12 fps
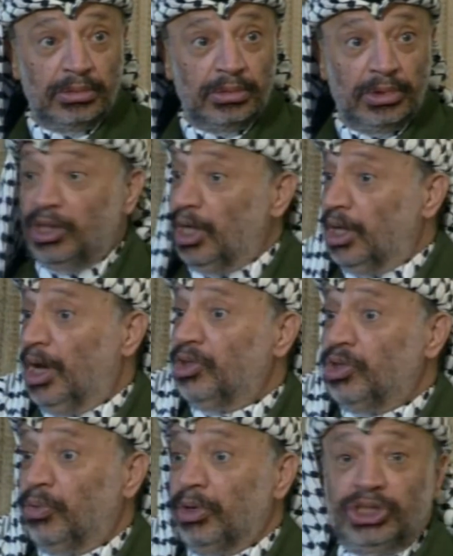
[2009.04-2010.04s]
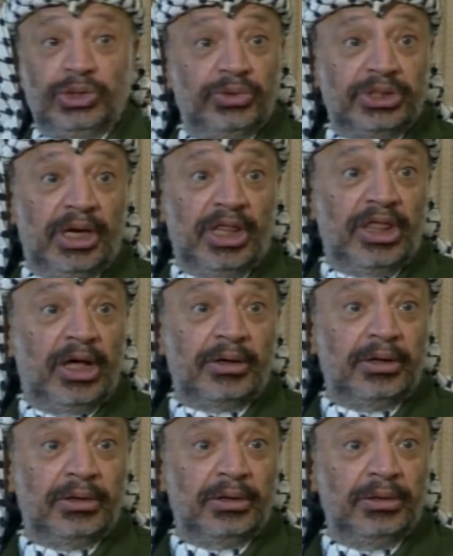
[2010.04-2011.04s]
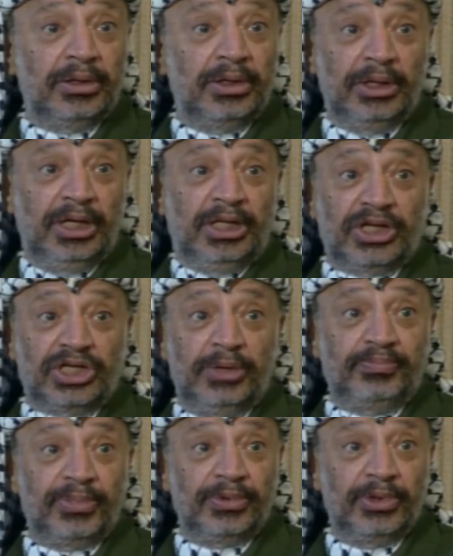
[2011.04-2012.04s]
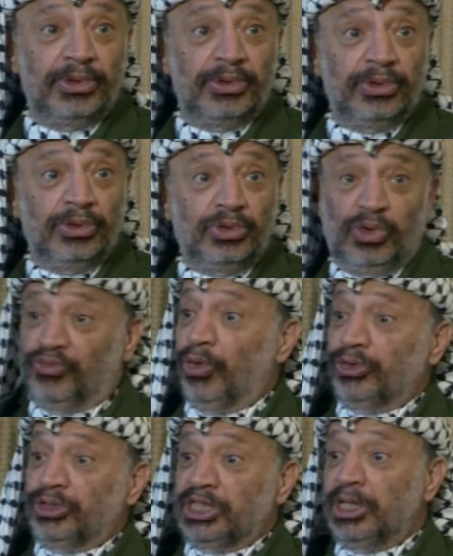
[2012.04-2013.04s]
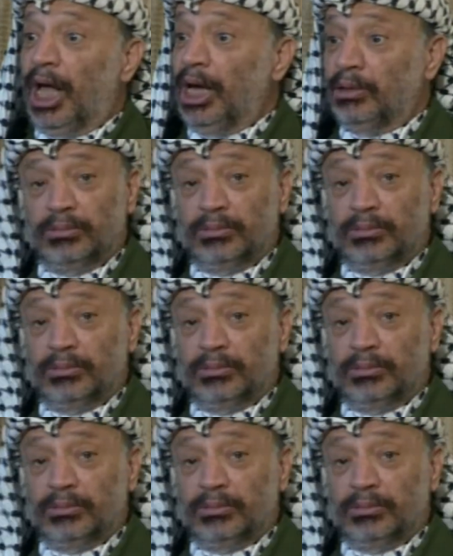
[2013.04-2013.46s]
they will choose another leadership to follow this line.